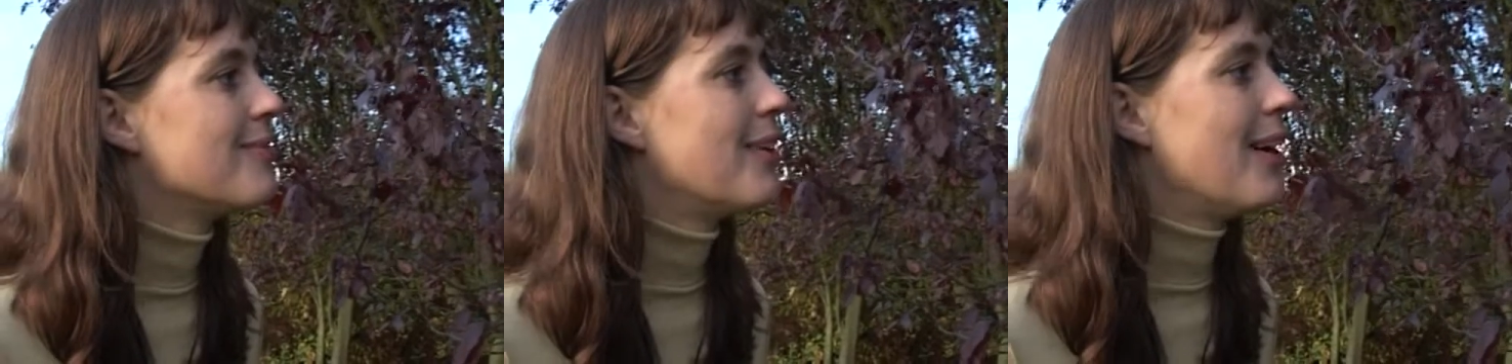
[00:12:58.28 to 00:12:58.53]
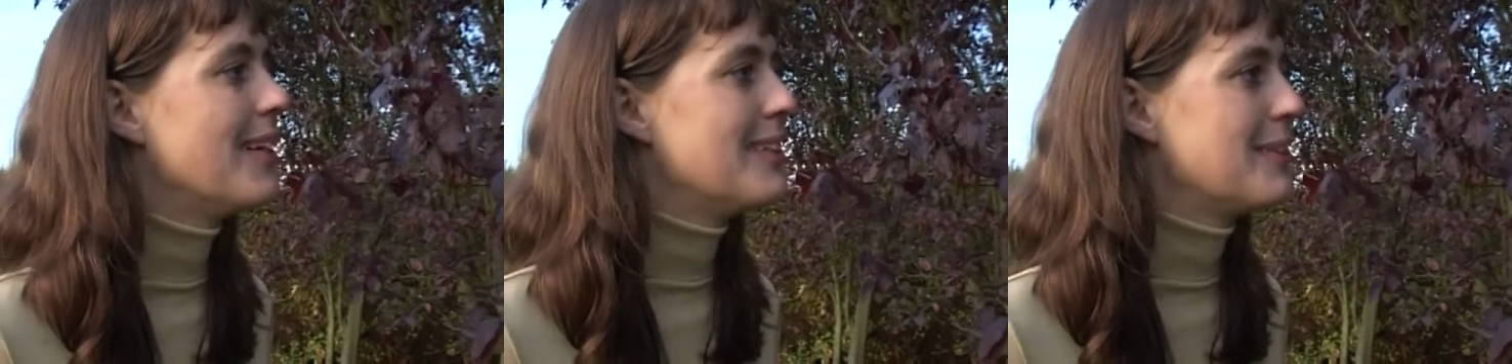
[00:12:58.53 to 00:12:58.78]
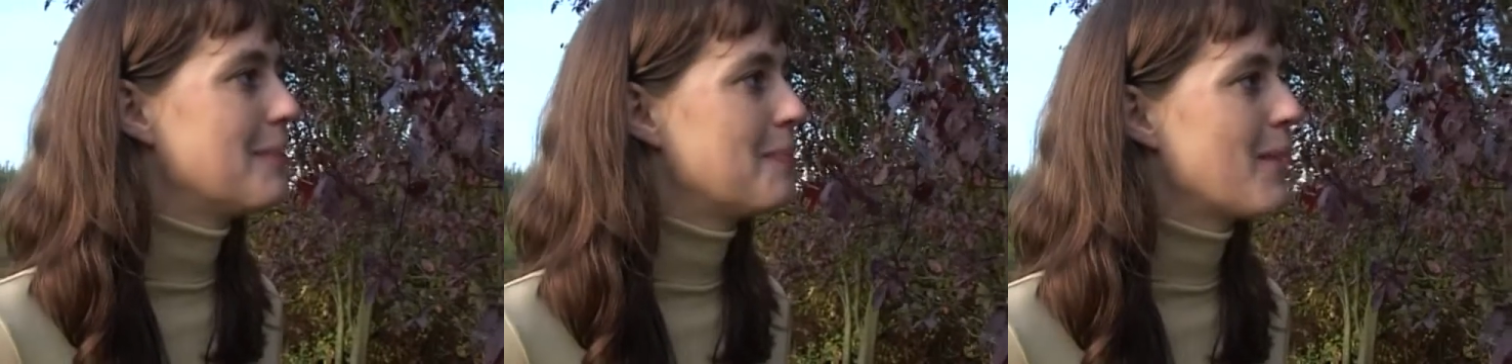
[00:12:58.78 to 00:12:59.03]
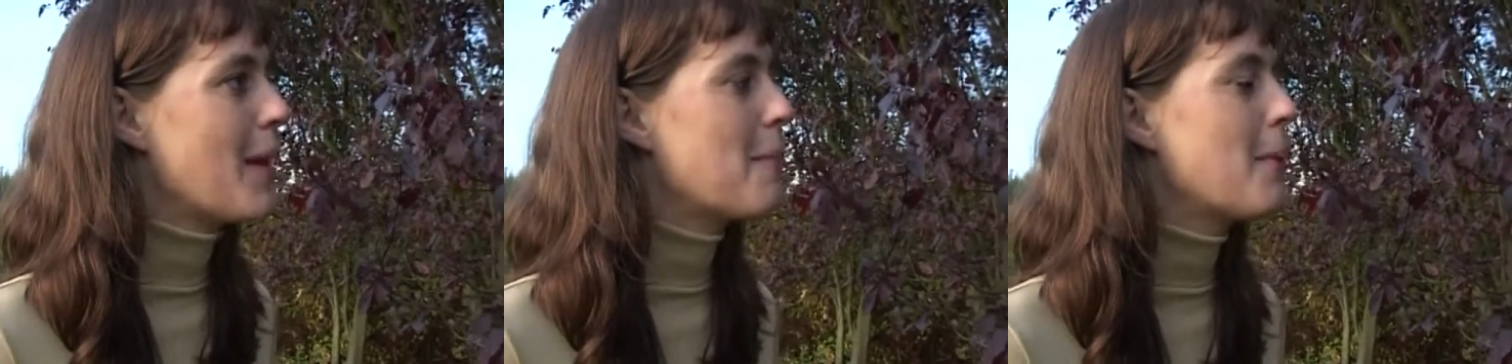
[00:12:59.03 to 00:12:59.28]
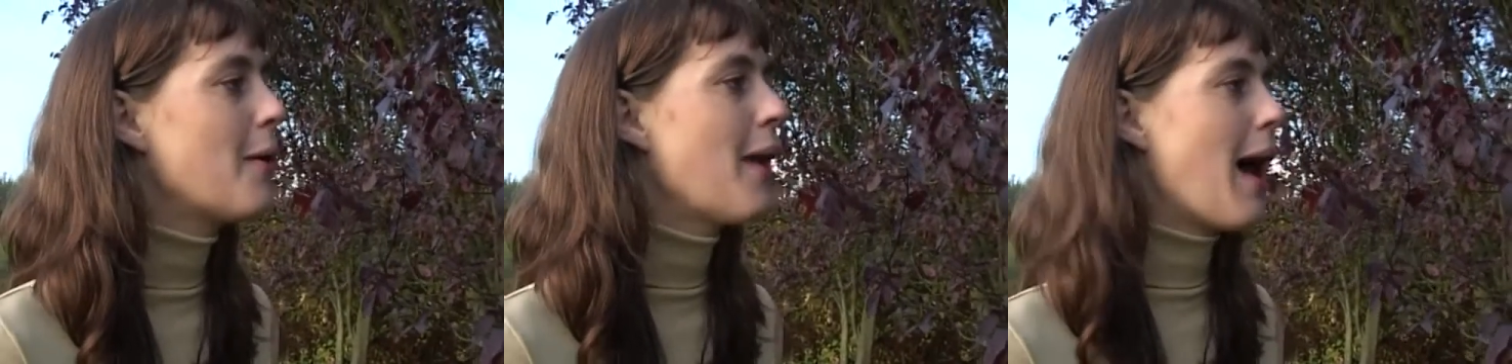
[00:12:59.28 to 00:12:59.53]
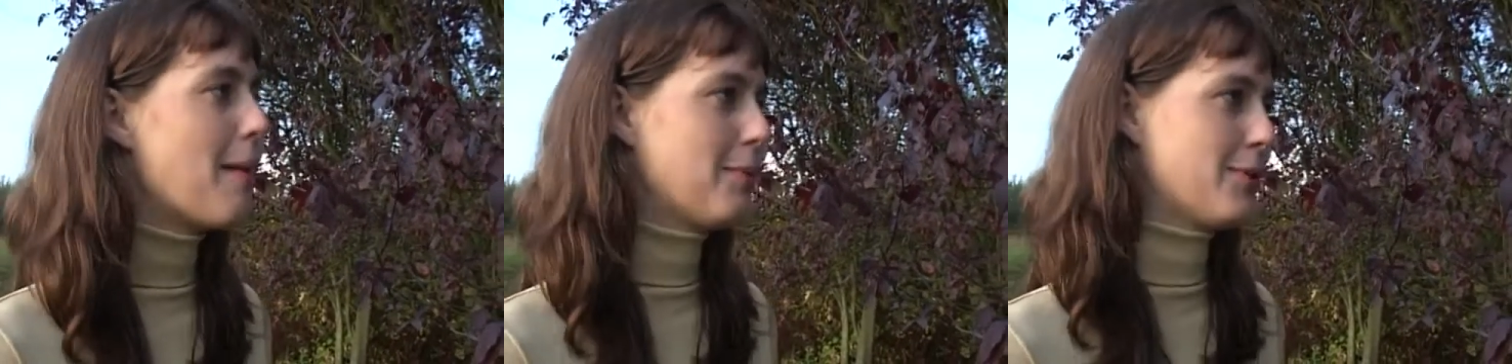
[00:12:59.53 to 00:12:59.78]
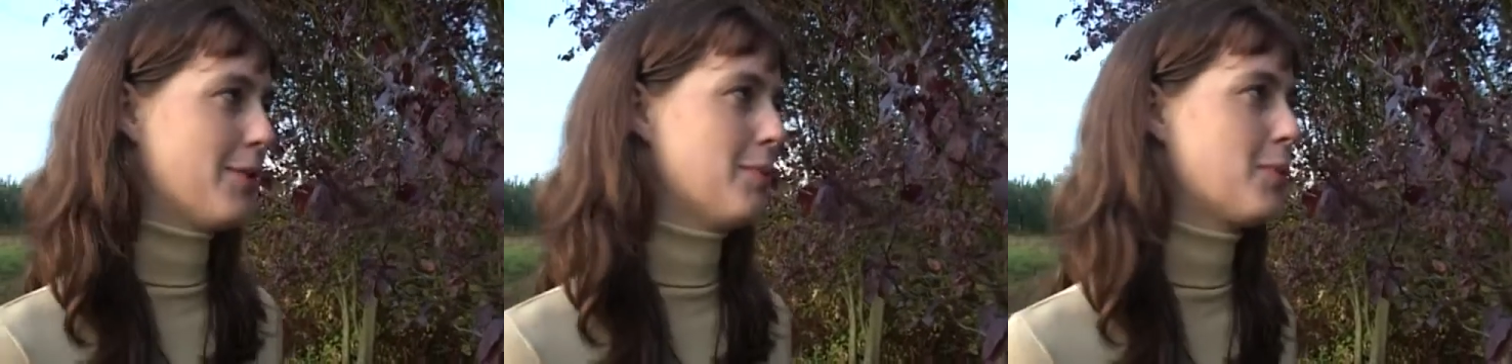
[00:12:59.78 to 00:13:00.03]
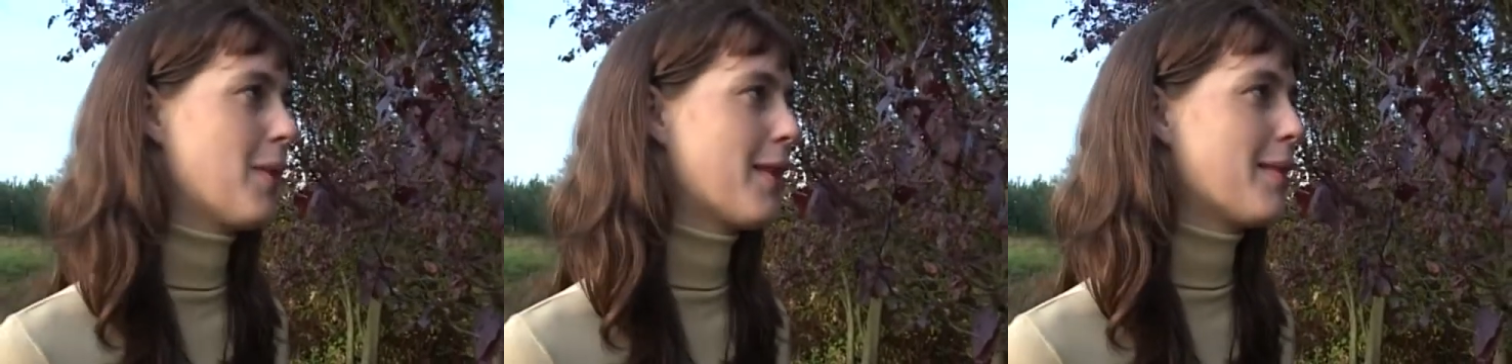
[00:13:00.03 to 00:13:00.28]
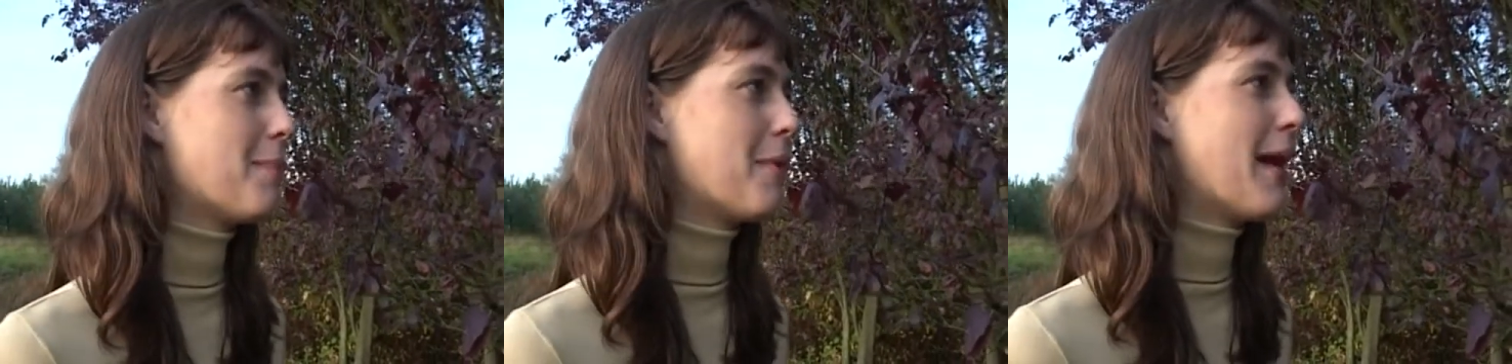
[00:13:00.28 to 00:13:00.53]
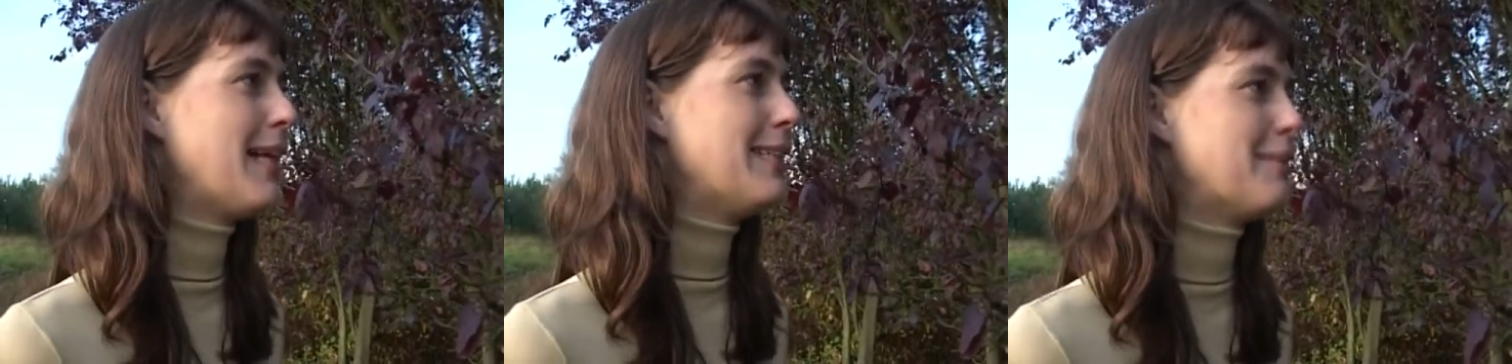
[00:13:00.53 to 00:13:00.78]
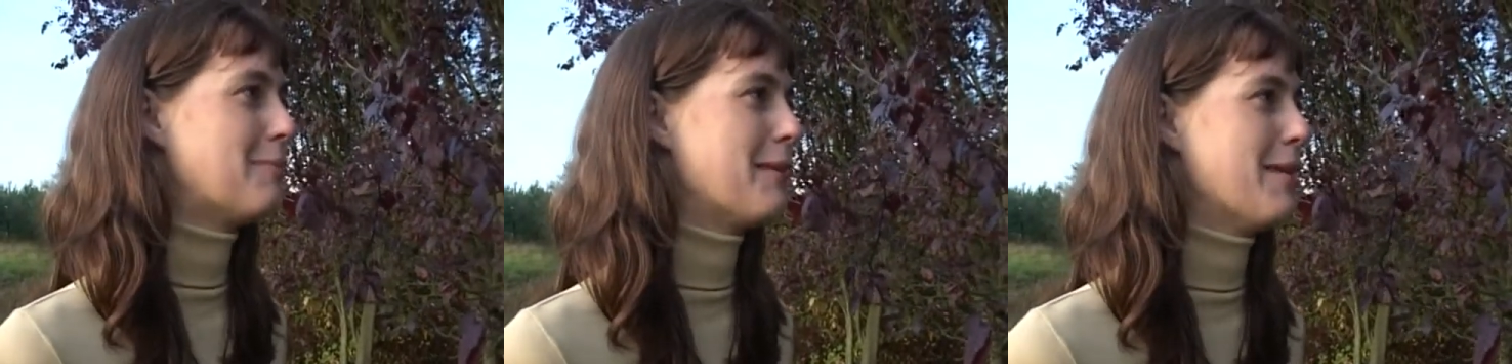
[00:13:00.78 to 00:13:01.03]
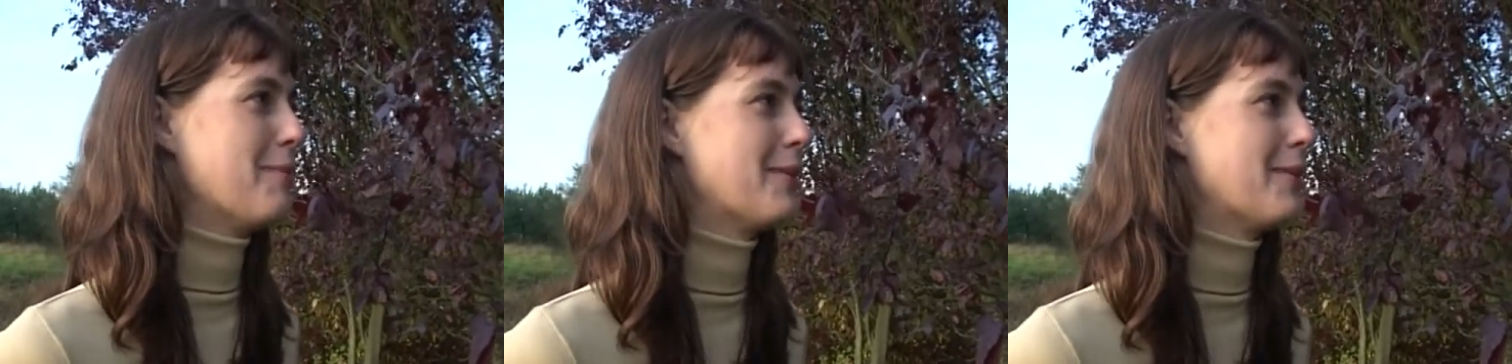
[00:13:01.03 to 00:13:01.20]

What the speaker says: Right. And Bill Hamilton was one of the brains of Britain,